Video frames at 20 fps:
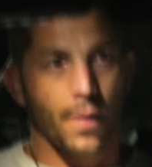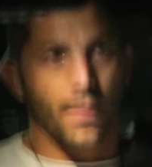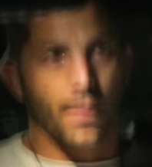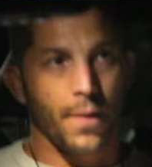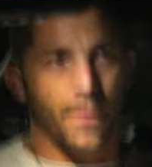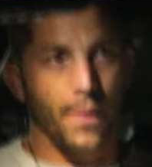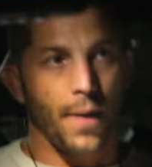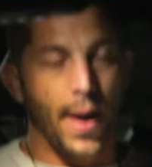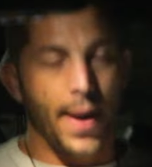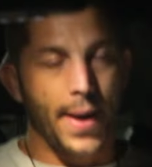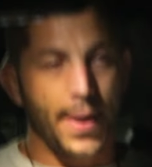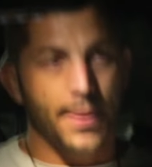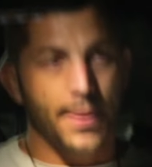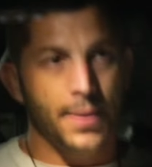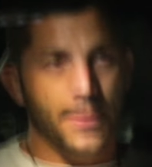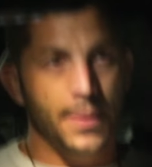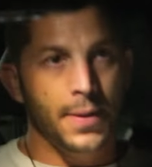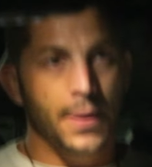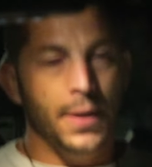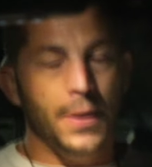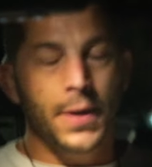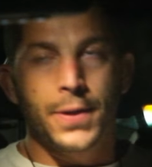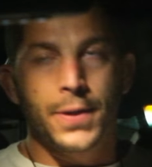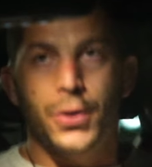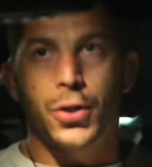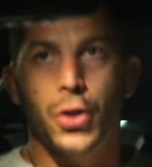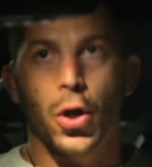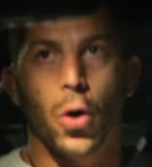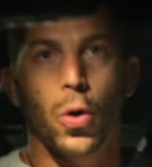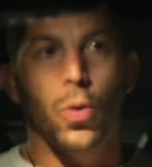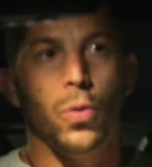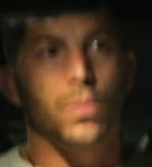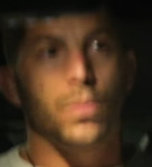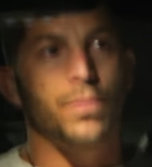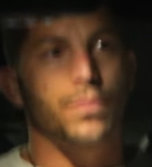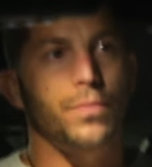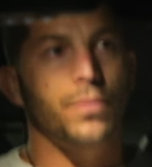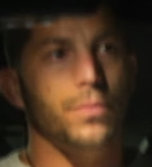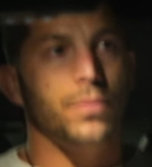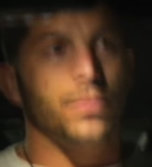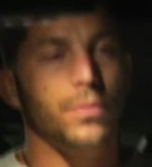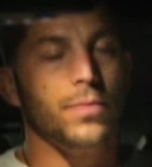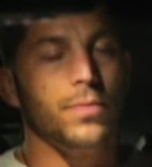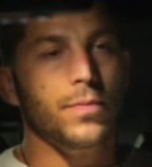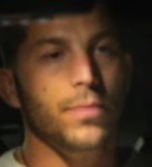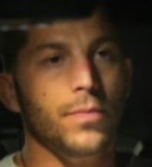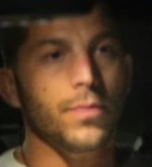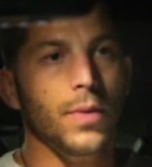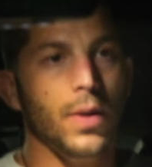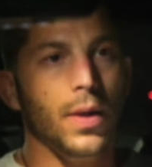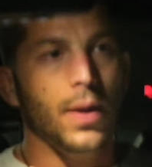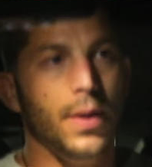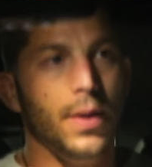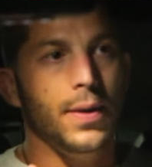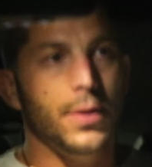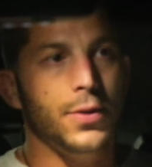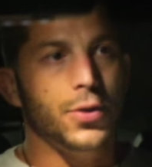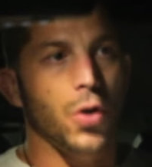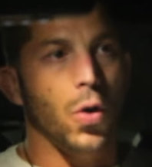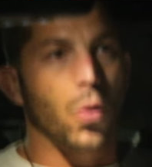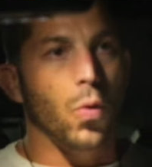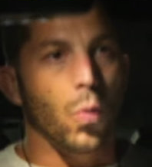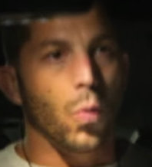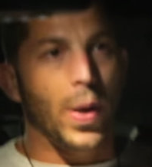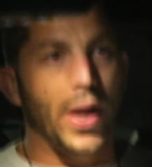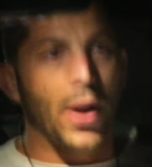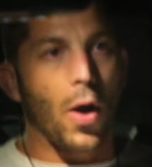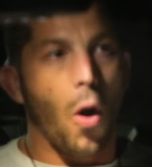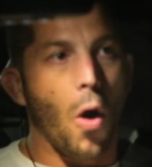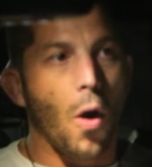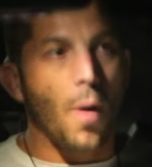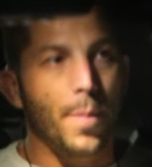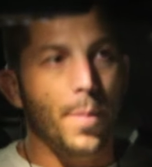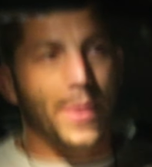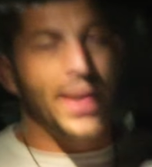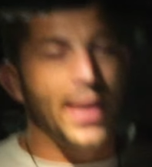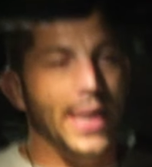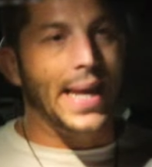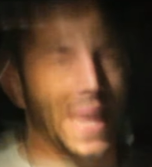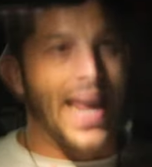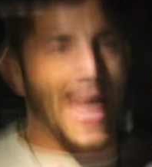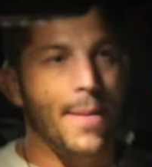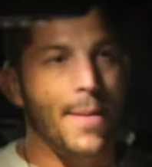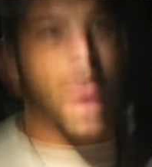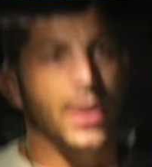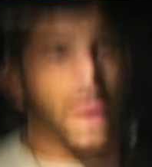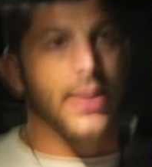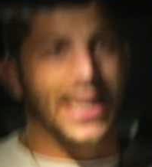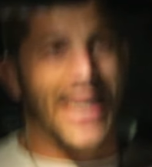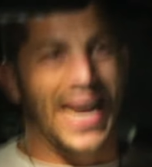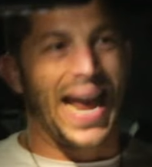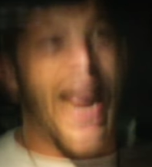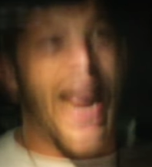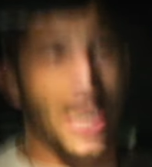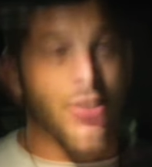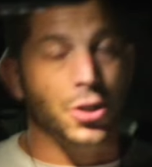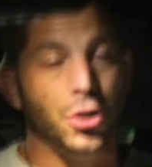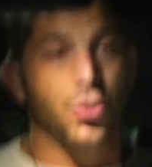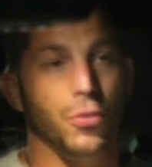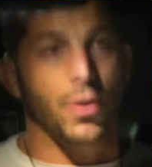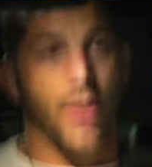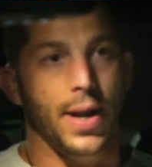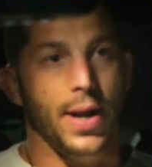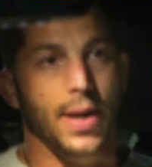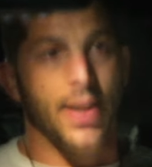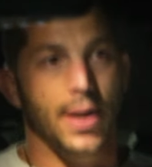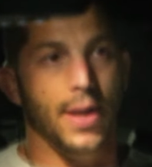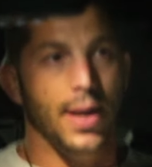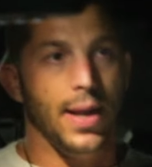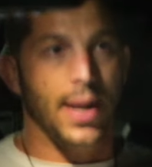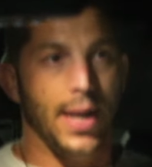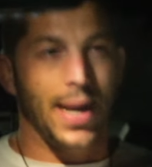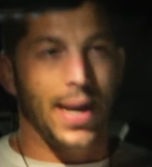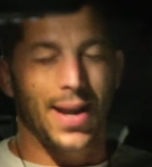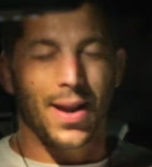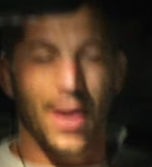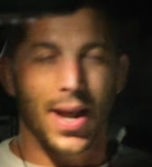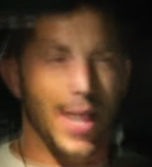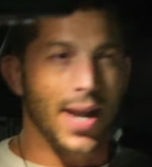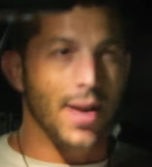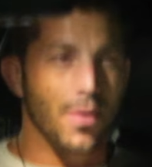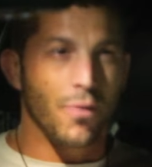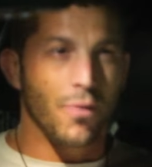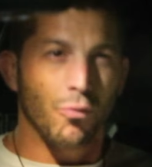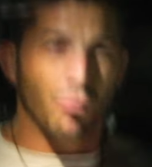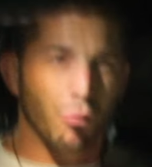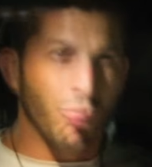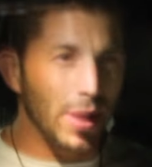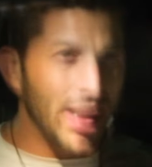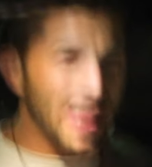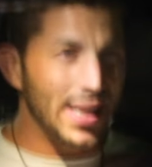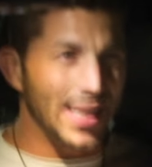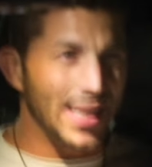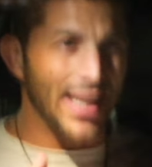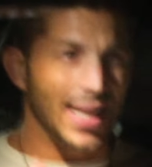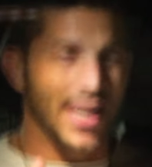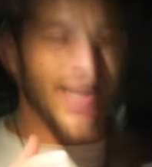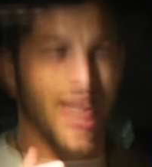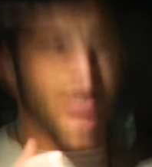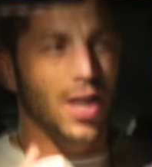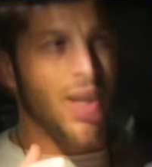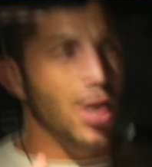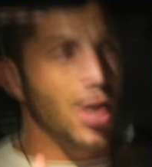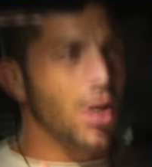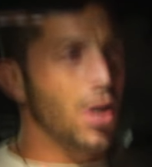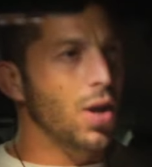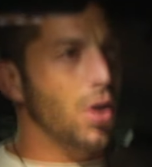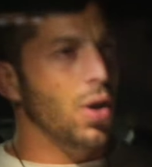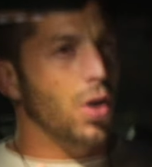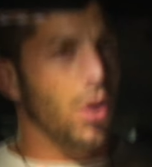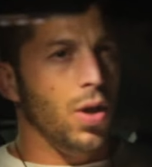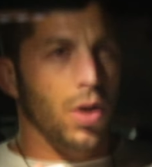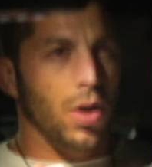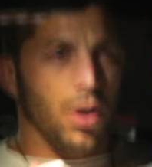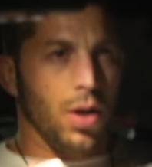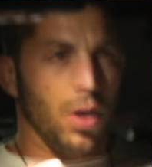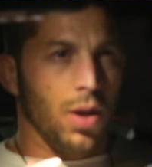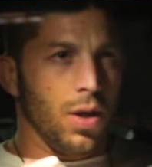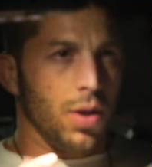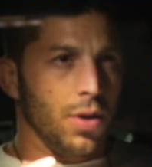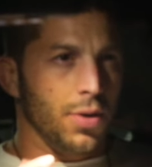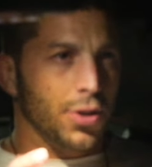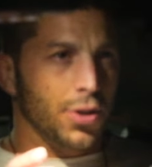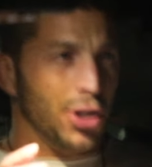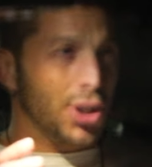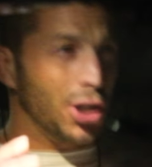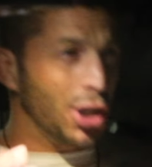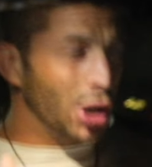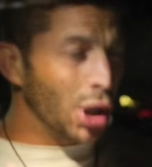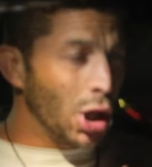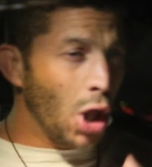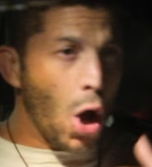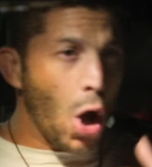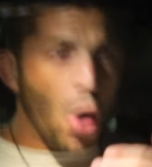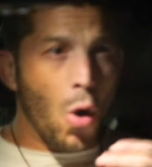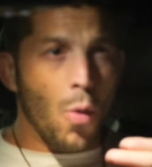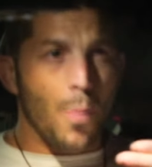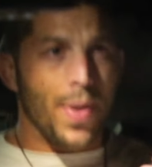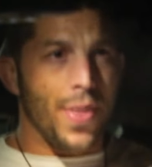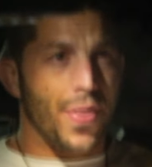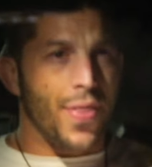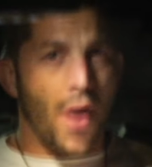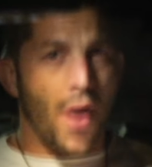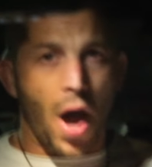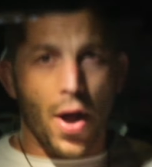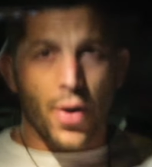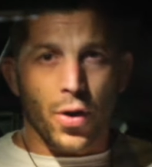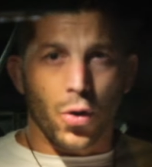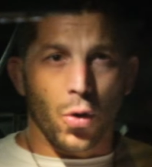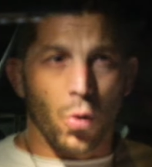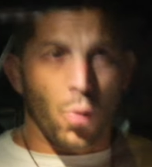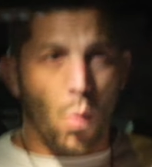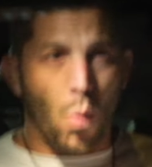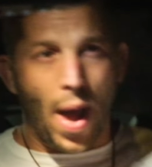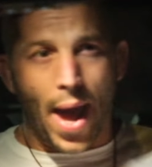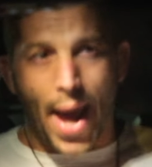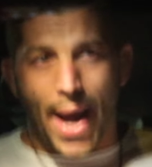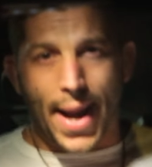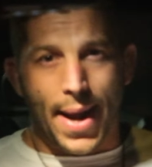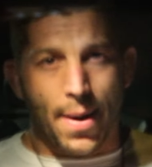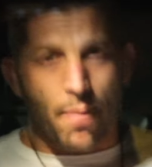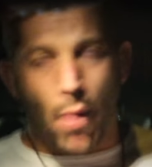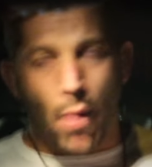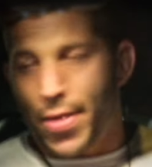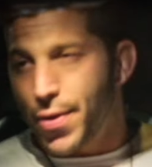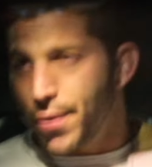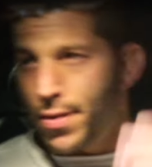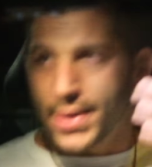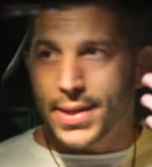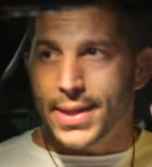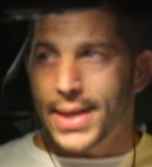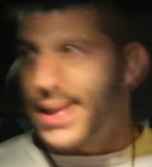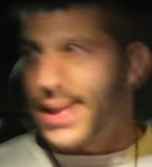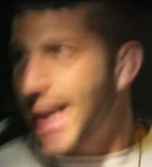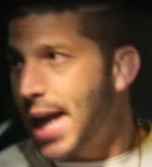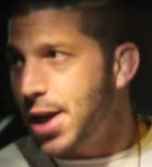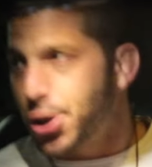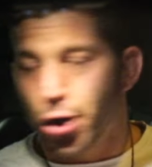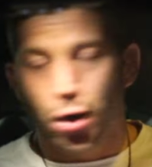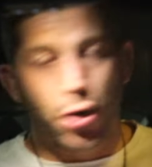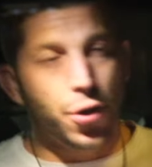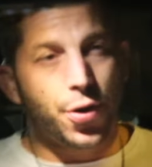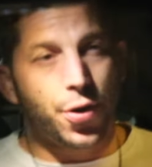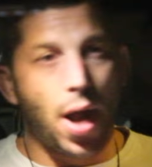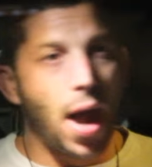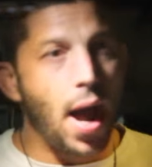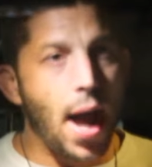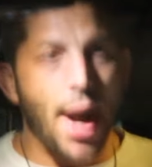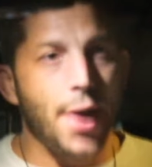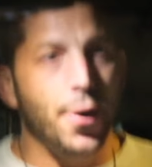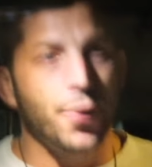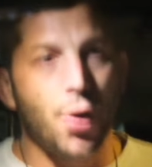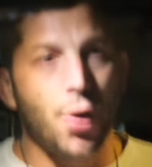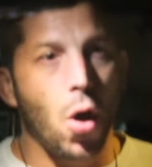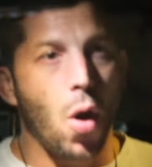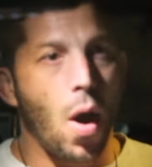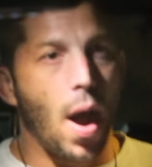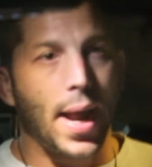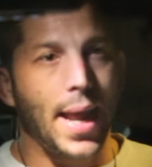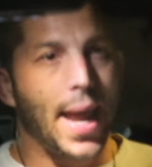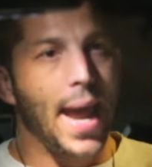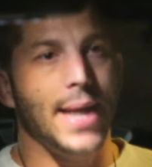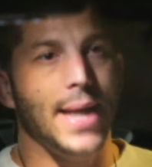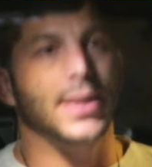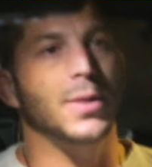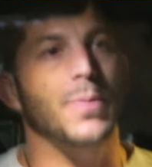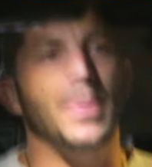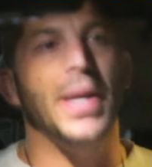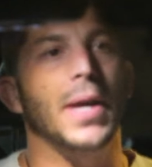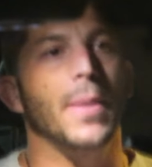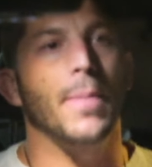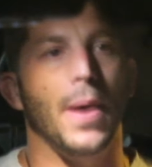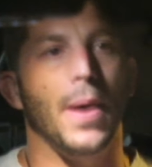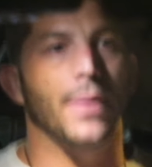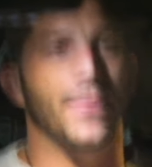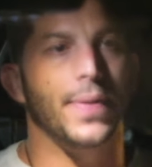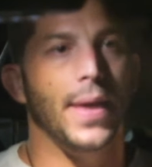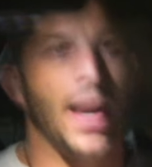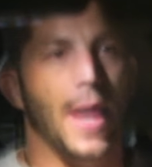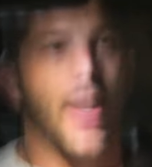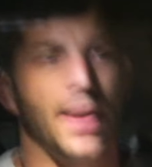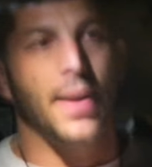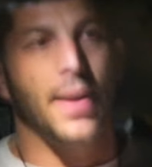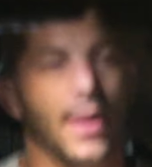Right? So we are being chemically castrated in a really slow, methodical way. And whether it's intentional or not, I don't know. I can't speak about that.